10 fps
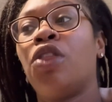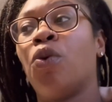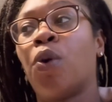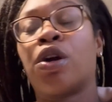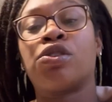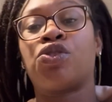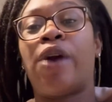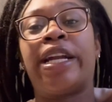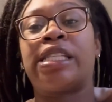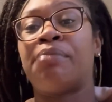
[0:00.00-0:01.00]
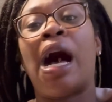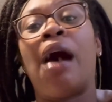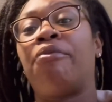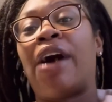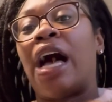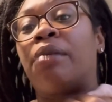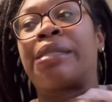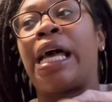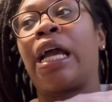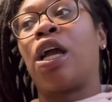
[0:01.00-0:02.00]
the world's greatest mom vibes.
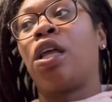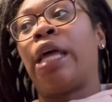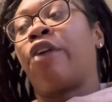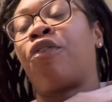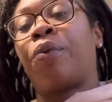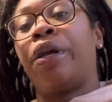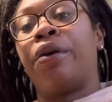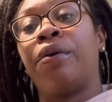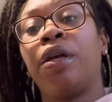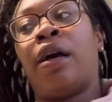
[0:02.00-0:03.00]
Like, like for real.